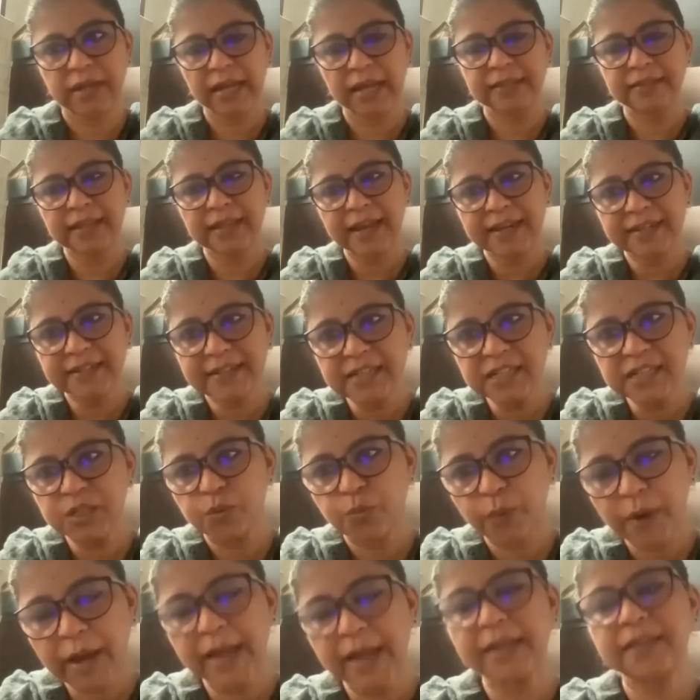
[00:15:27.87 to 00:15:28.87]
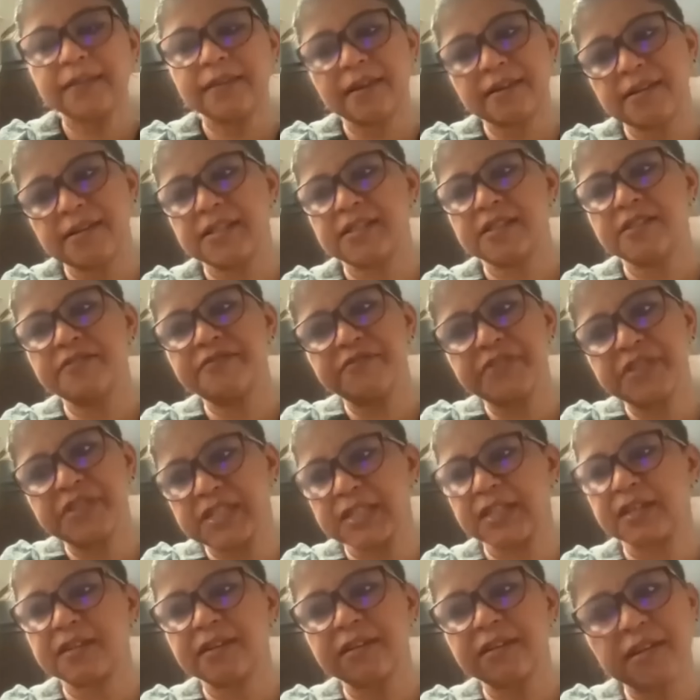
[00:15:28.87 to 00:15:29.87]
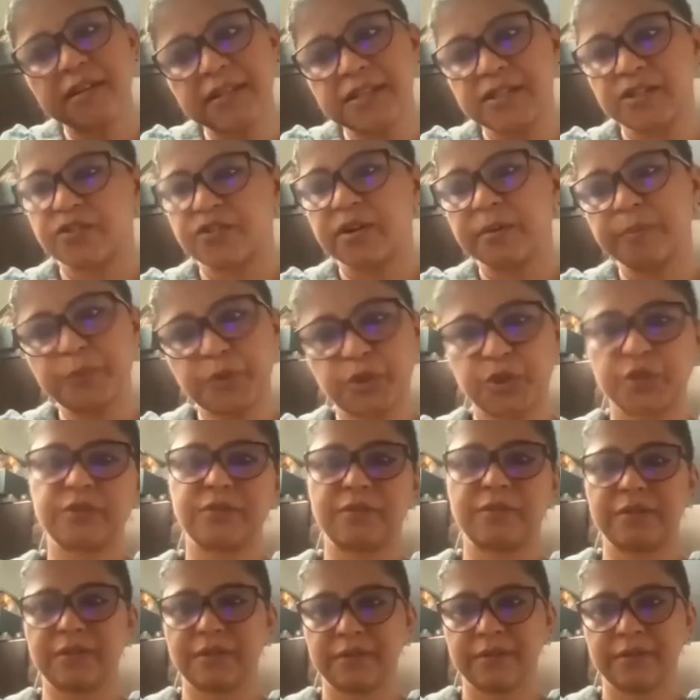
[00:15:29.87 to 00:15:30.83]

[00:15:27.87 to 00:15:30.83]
and that is why there is a physical disruption.